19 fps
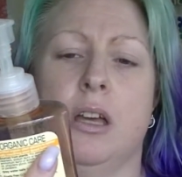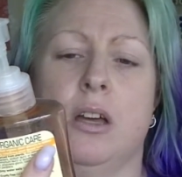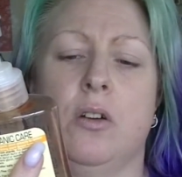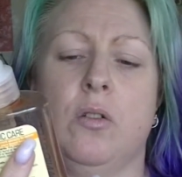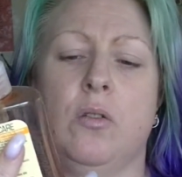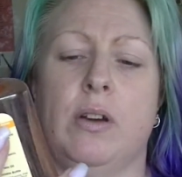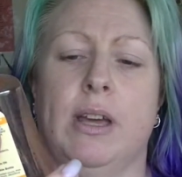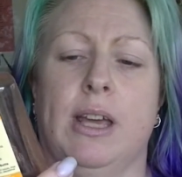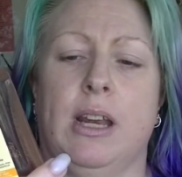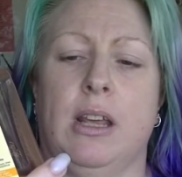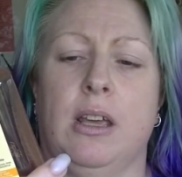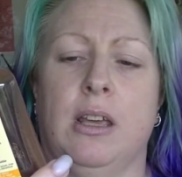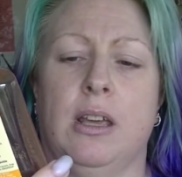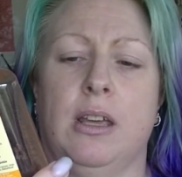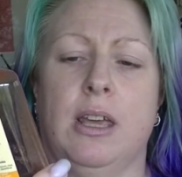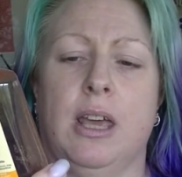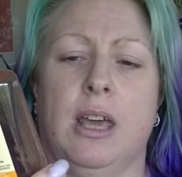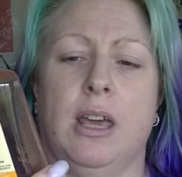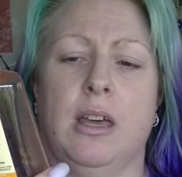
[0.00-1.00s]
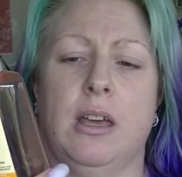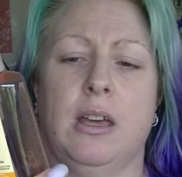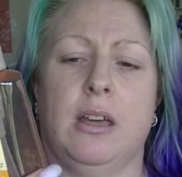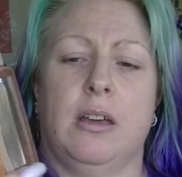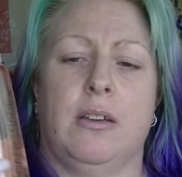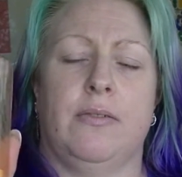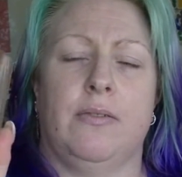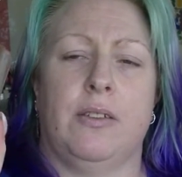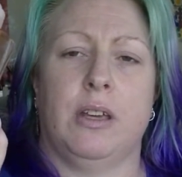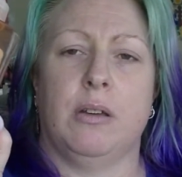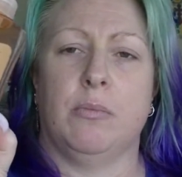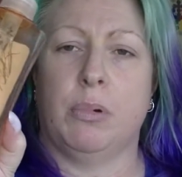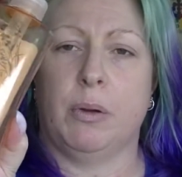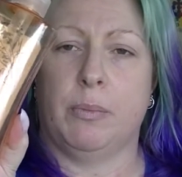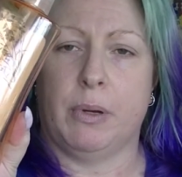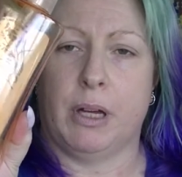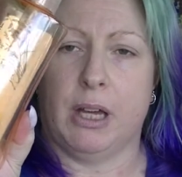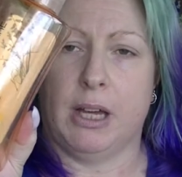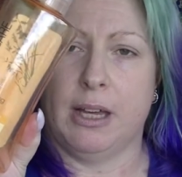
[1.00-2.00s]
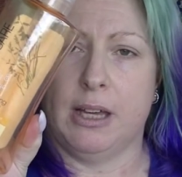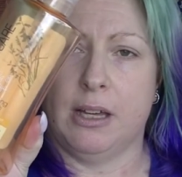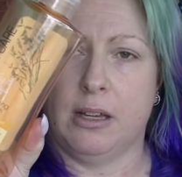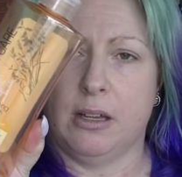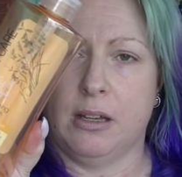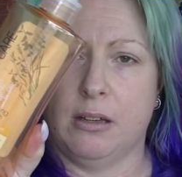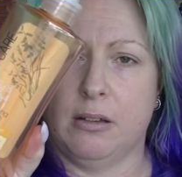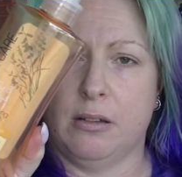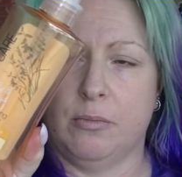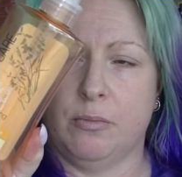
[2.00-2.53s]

Organic Care Fig and Papaya